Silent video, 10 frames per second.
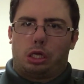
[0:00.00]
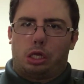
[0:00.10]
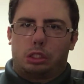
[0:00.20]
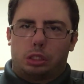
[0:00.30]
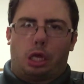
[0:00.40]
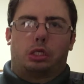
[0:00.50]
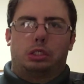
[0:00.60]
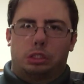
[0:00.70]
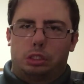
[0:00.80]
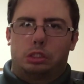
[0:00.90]
is that a
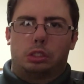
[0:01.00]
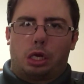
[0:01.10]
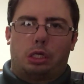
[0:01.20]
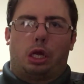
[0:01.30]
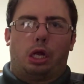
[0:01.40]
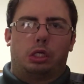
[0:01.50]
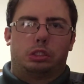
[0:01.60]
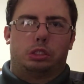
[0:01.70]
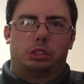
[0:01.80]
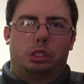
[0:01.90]
good
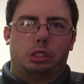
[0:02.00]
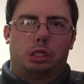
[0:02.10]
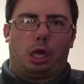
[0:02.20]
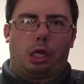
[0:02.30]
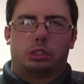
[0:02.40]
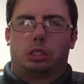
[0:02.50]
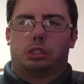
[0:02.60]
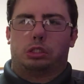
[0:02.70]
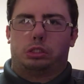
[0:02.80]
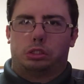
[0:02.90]
trade-off to have such
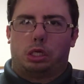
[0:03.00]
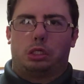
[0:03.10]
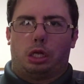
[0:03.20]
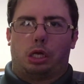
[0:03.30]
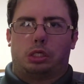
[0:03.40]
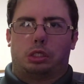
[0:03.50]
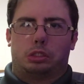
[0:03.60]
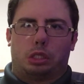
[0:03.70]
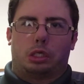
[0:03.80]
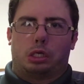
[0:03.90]
a streamlined
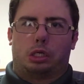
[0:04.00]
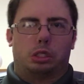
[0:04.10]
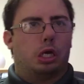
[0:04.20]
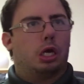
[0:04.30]
experience?